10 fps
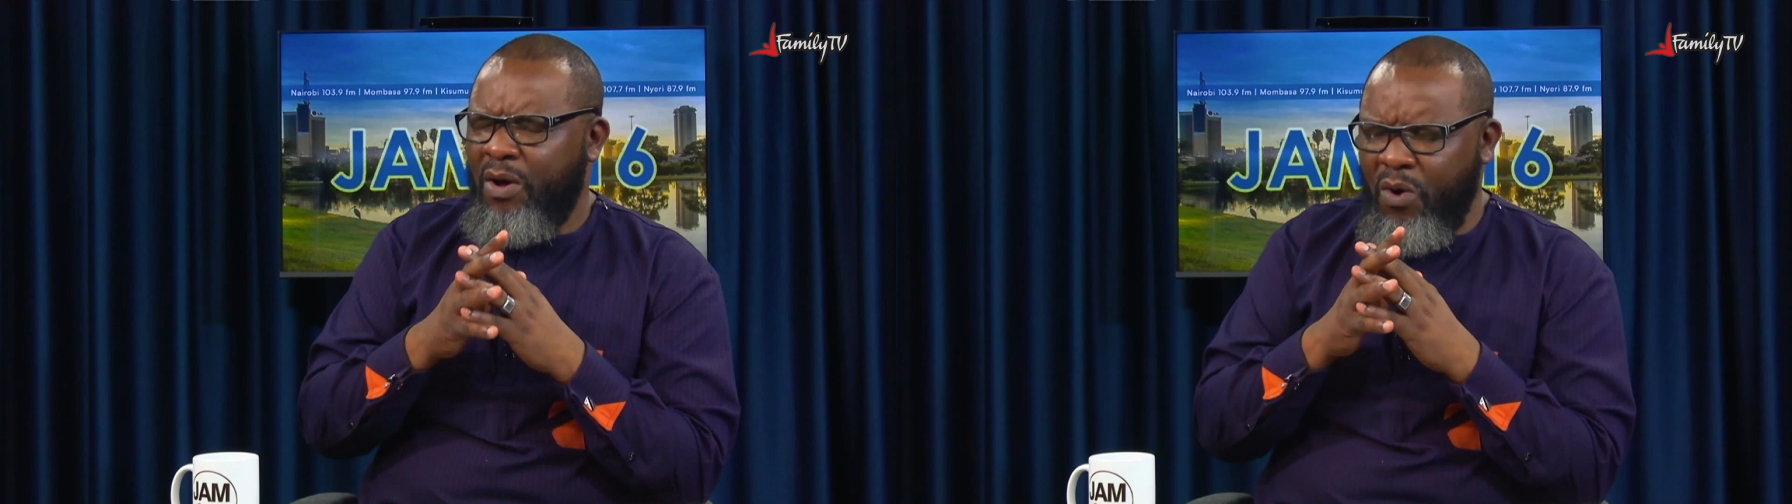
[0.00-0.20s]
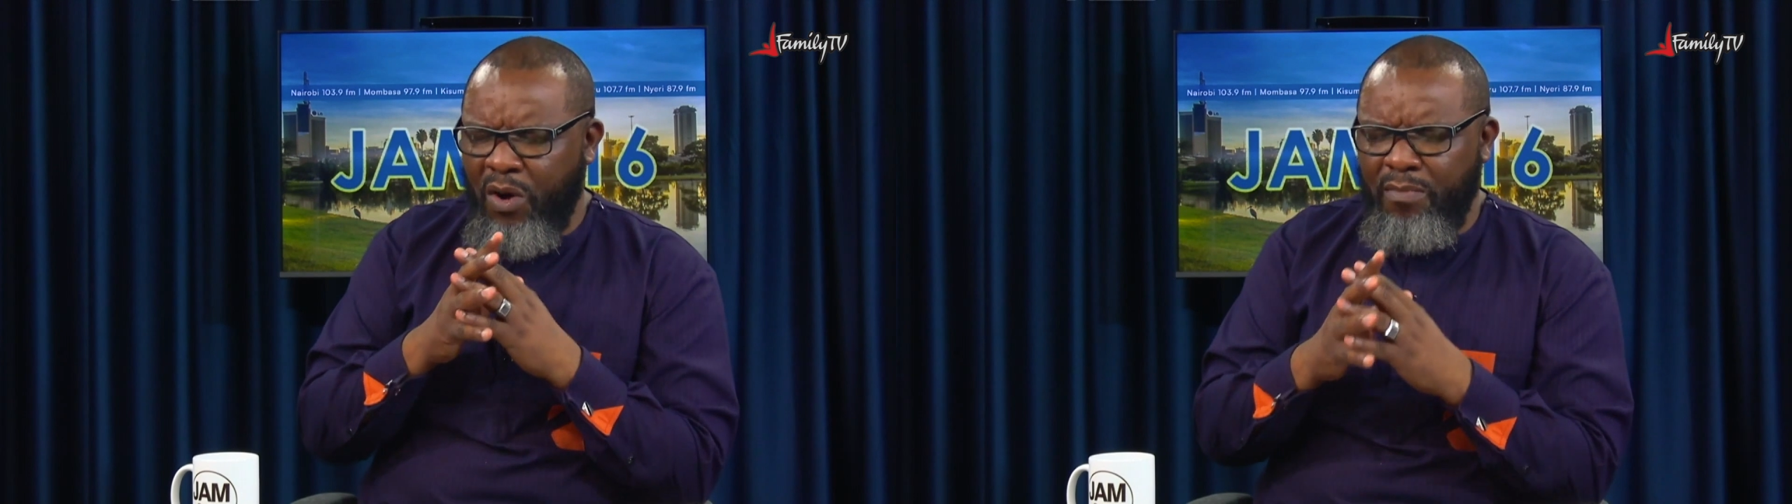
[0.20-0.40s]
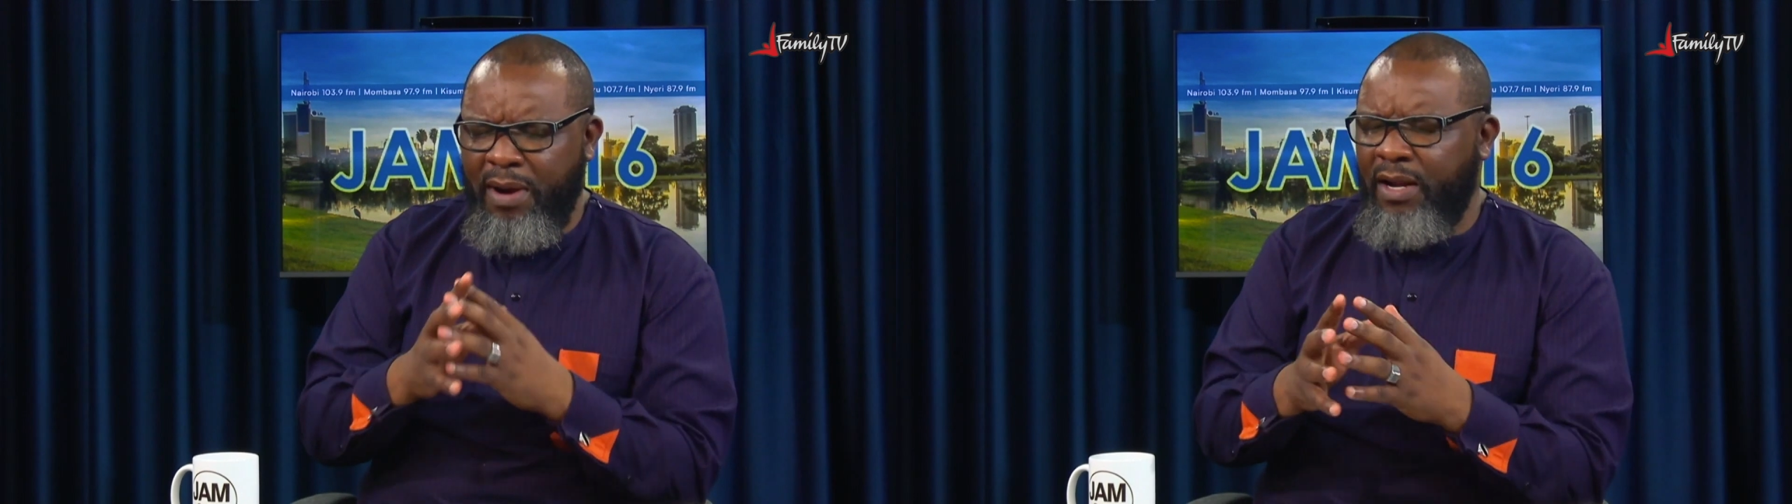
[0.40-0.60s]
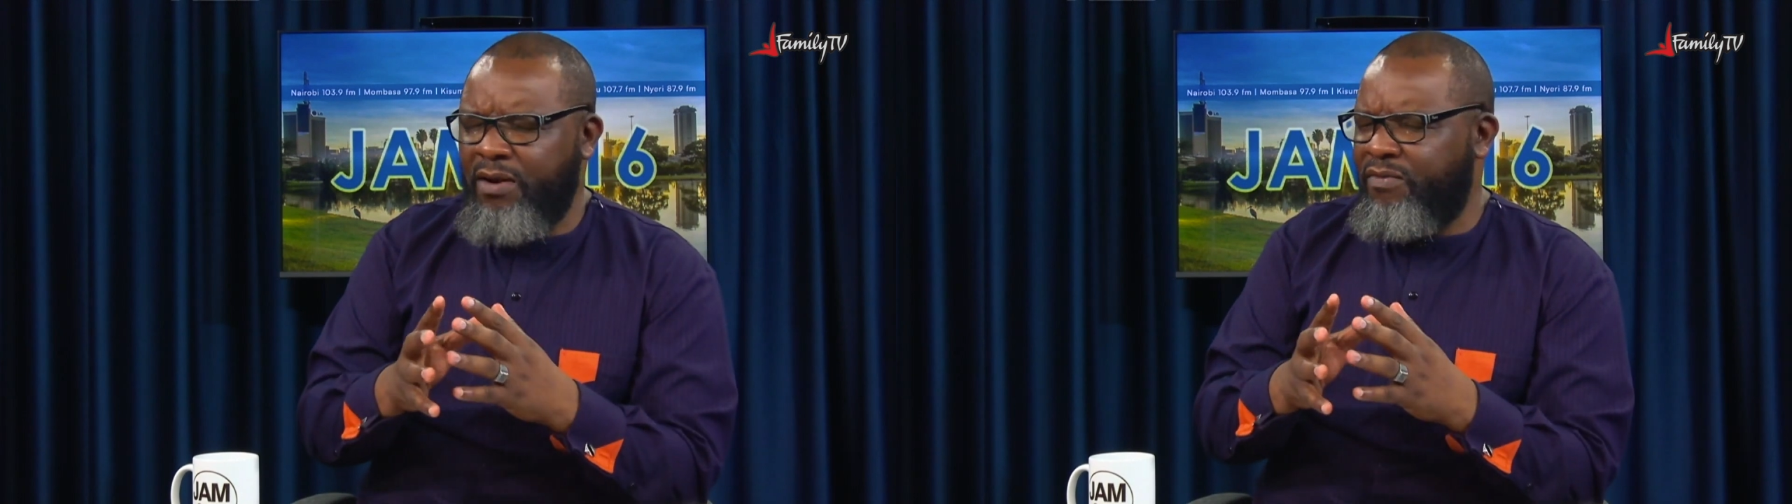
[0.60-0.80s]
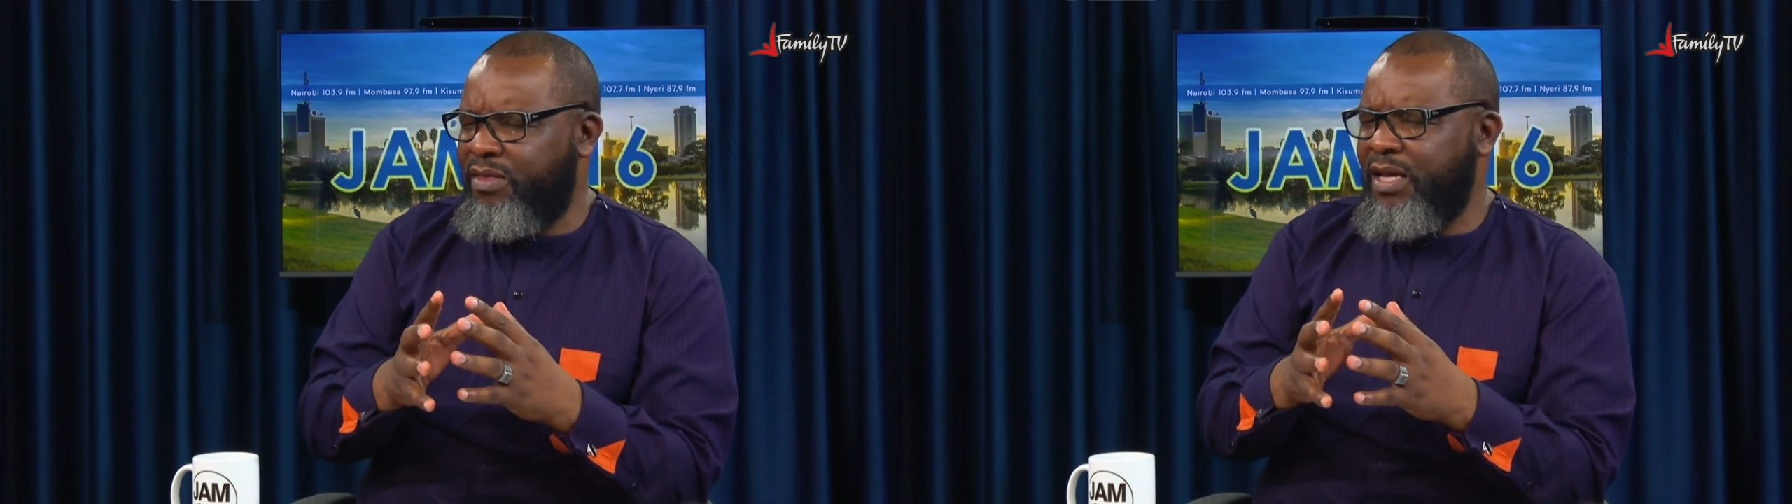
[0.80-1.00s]
All manner
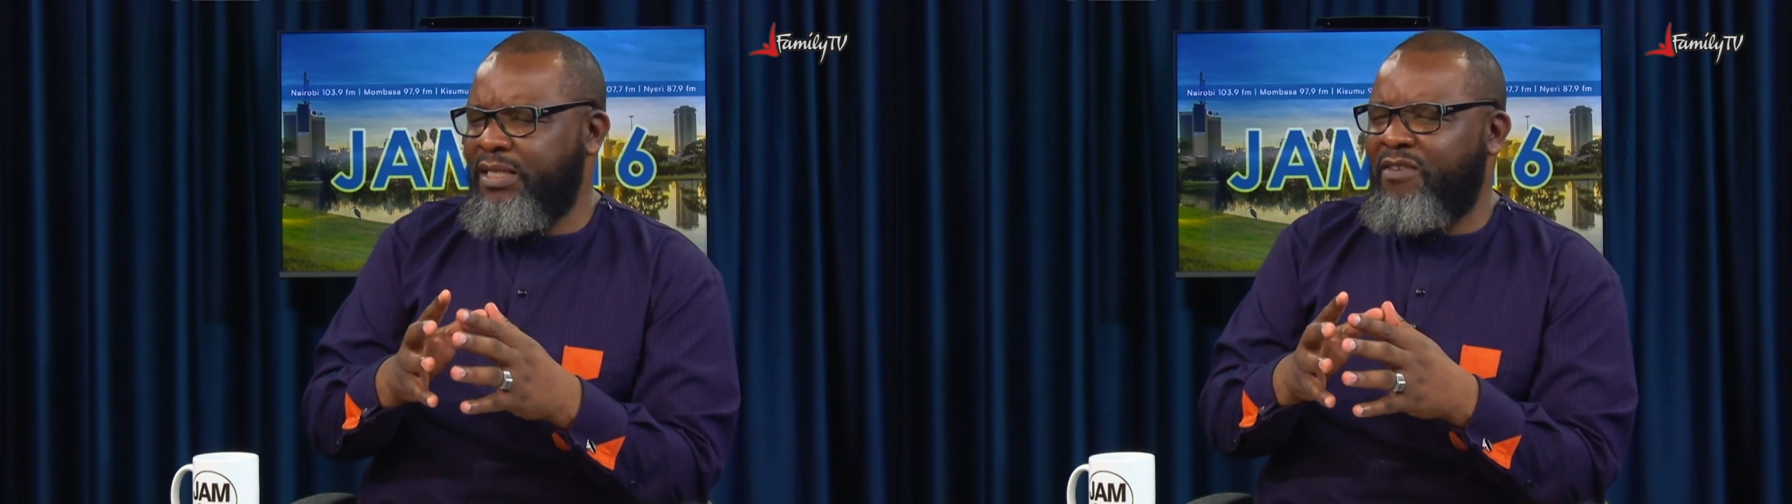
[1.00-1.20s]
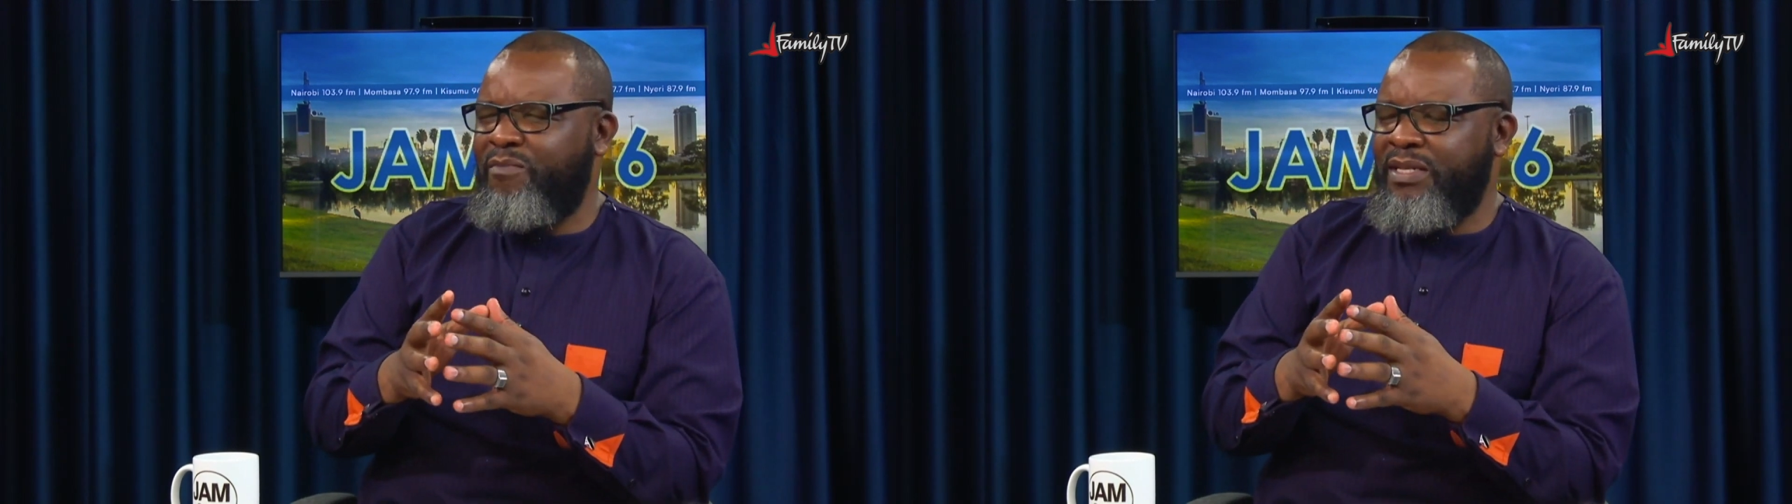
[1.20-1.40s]
of things have